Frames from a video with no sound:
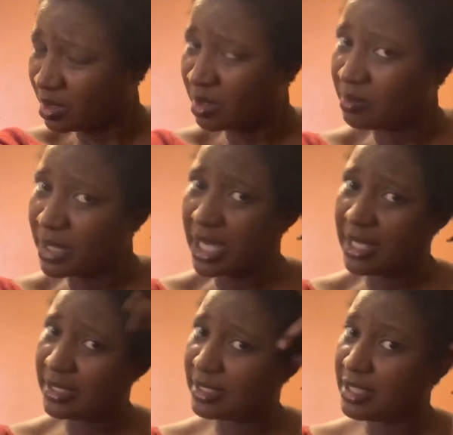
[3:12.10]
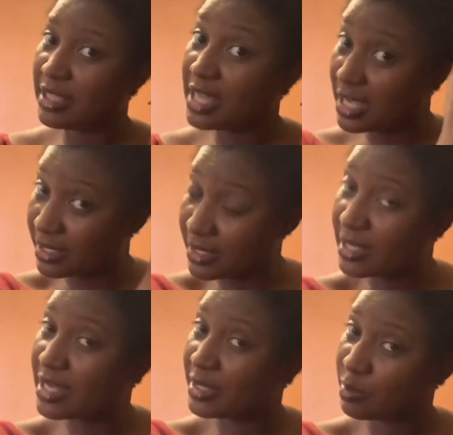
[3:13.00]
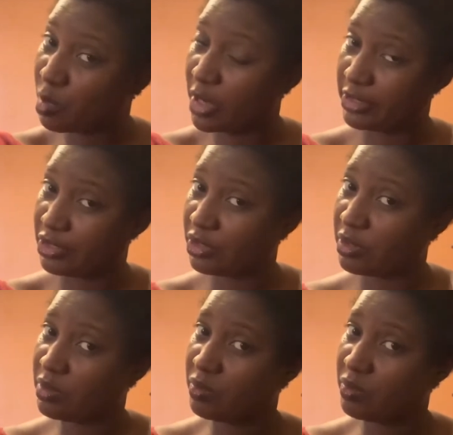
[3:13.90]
because this is moisture.